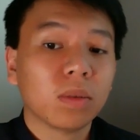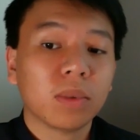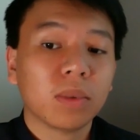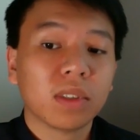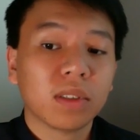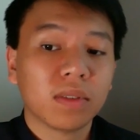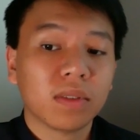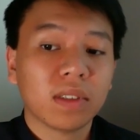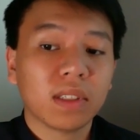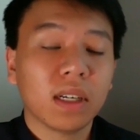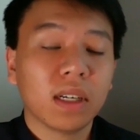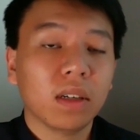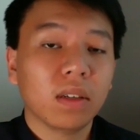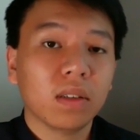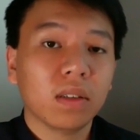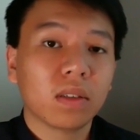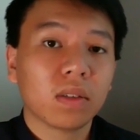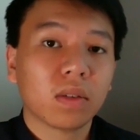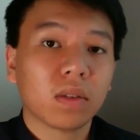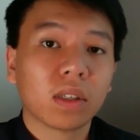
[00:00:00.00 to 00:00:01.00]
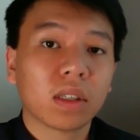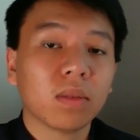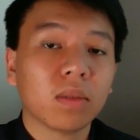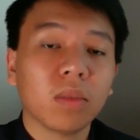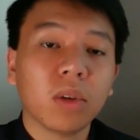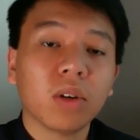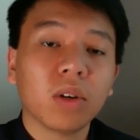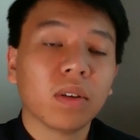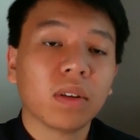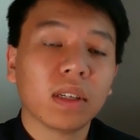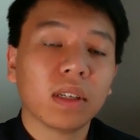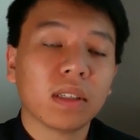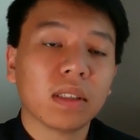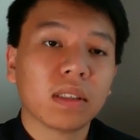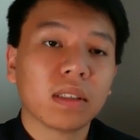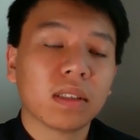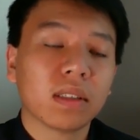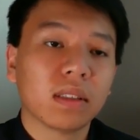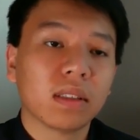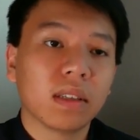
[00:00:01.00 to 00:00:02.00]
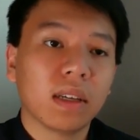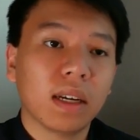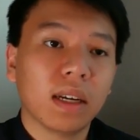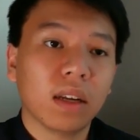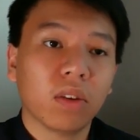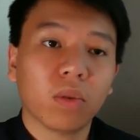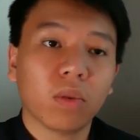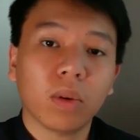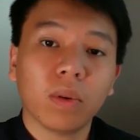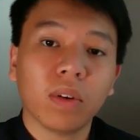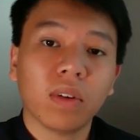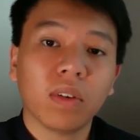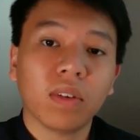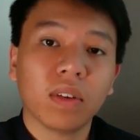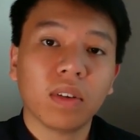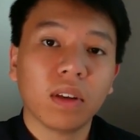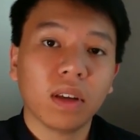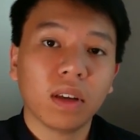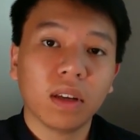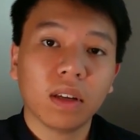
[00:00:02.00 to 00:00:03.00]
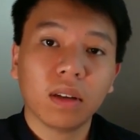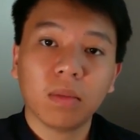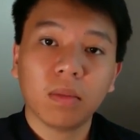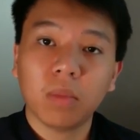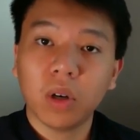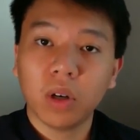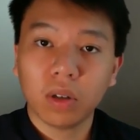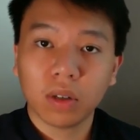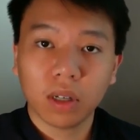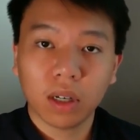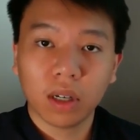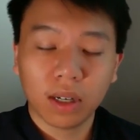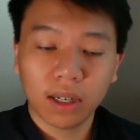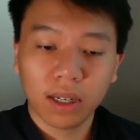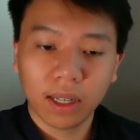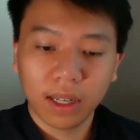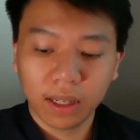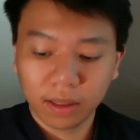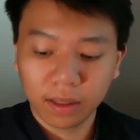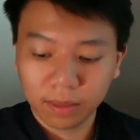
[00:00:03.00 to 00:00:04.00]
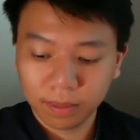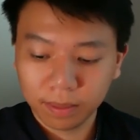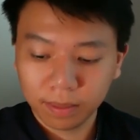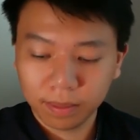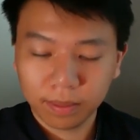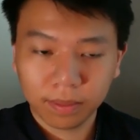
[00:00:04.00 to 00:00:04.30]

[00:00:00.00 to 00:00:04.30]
groups of cells or communities, as we would see in bulk RNA.